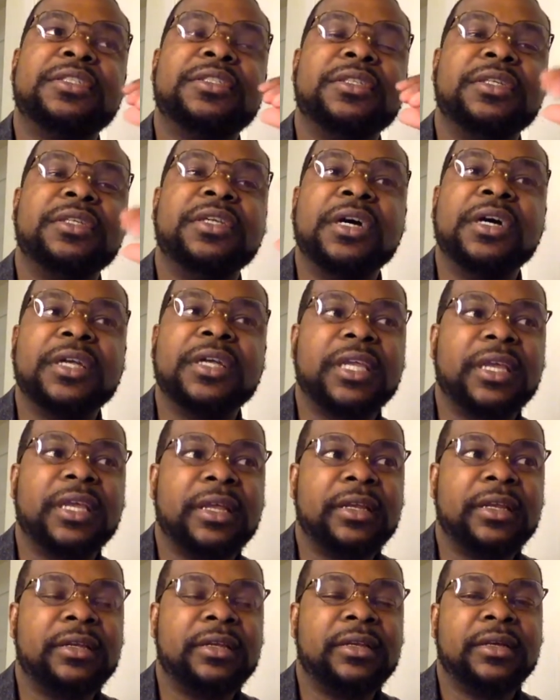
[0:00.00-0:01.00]
young
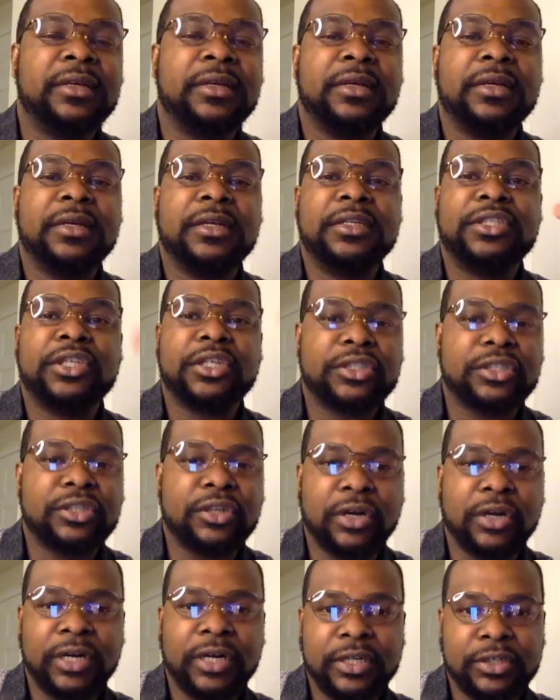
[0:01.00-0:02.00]
kid, just
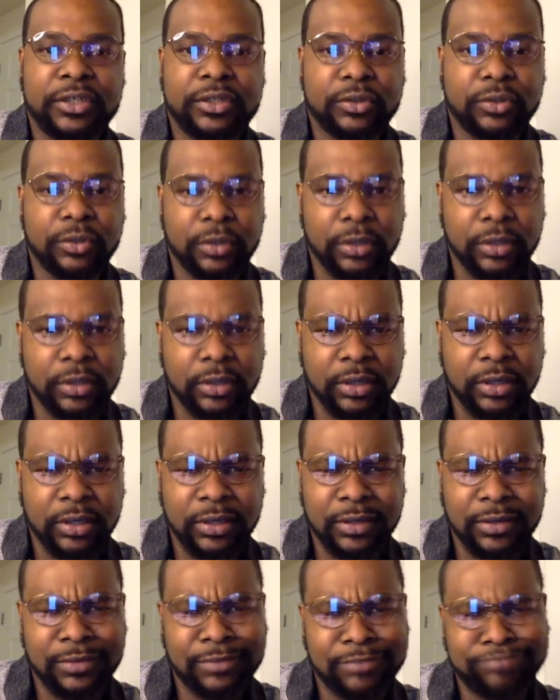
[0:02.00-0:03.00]
started a
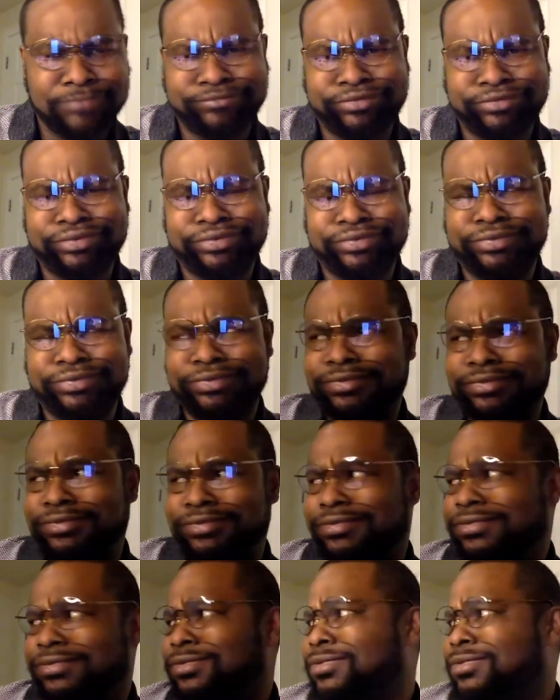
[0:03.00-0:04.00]
store
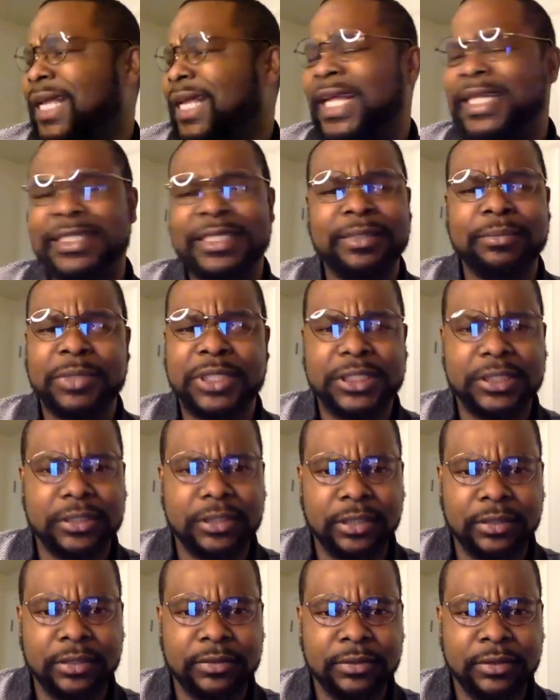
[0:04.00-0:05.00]
18 months
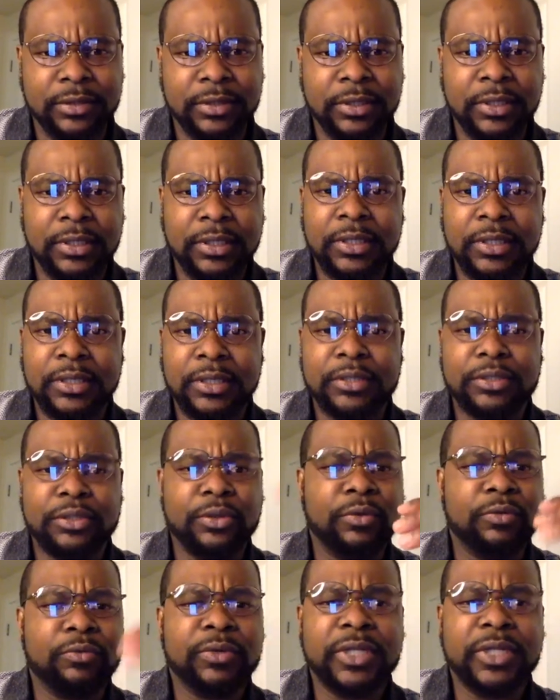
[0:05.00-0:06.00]
ago,
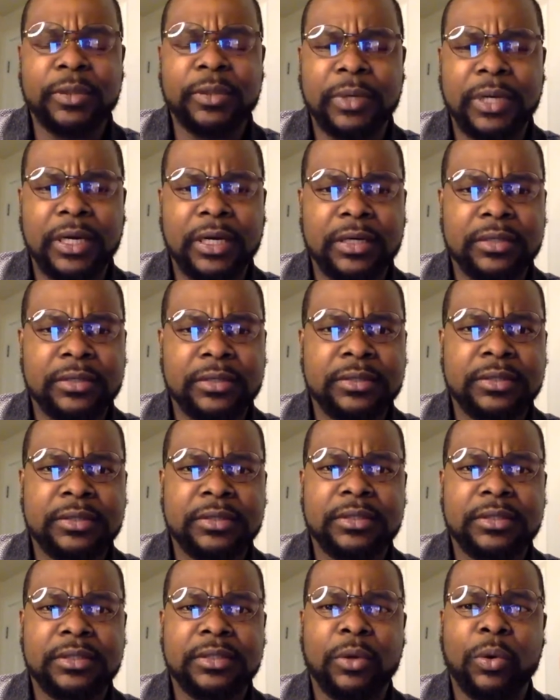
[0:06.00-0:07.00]
doing really well,
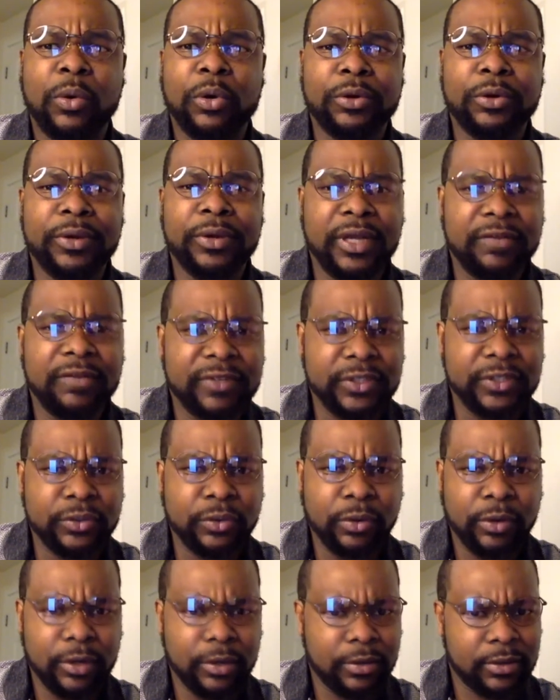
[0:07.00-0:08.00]
ordering
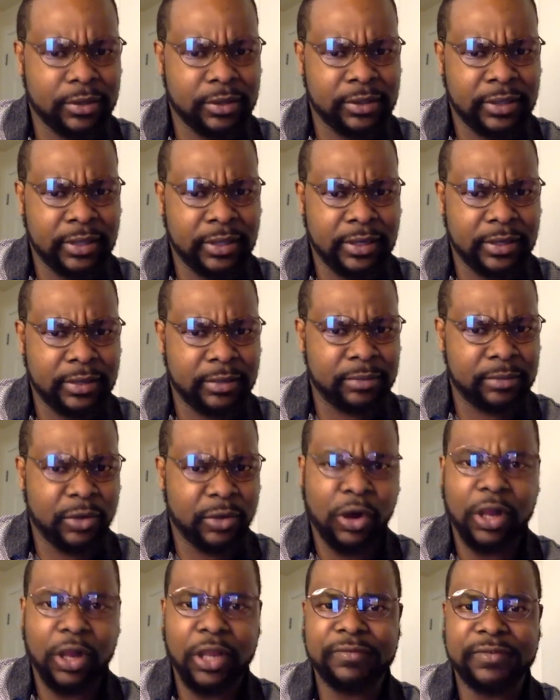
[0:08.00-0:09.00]
inventory all the time.
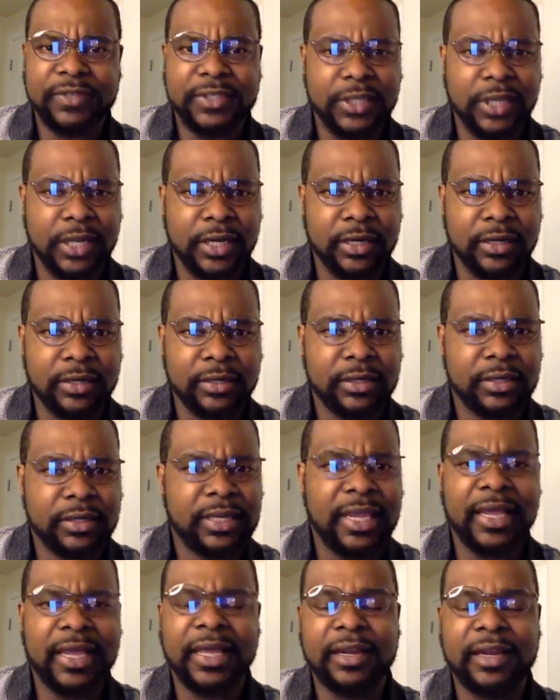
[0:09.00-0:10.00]
All of a sudden,
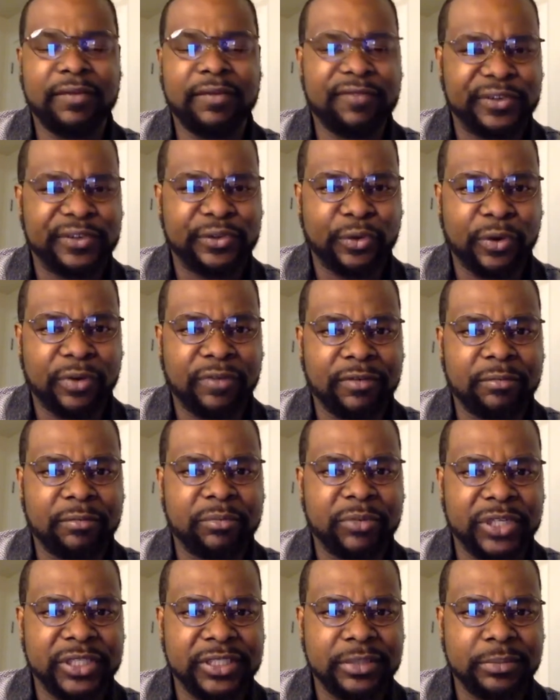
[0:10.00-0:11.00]
can't get inventory for
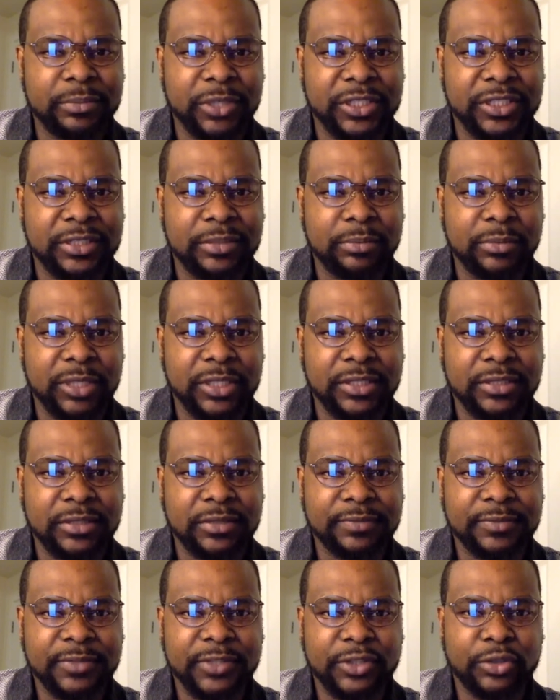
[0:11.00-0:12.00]
months and months and
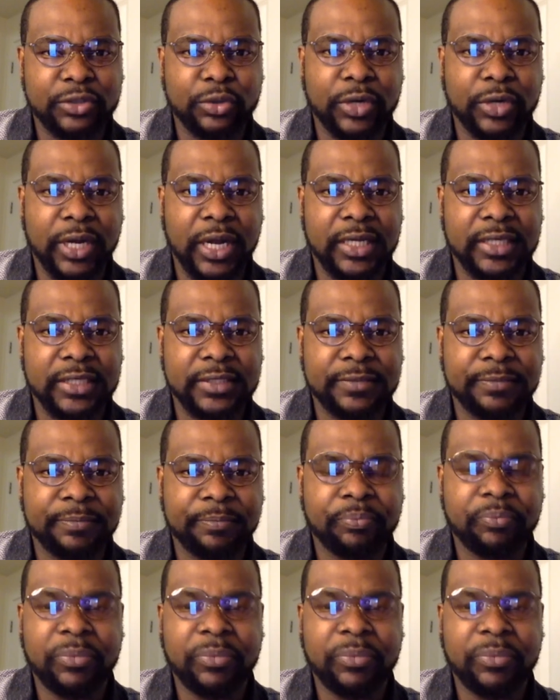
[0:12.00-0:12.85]
months. Store dies.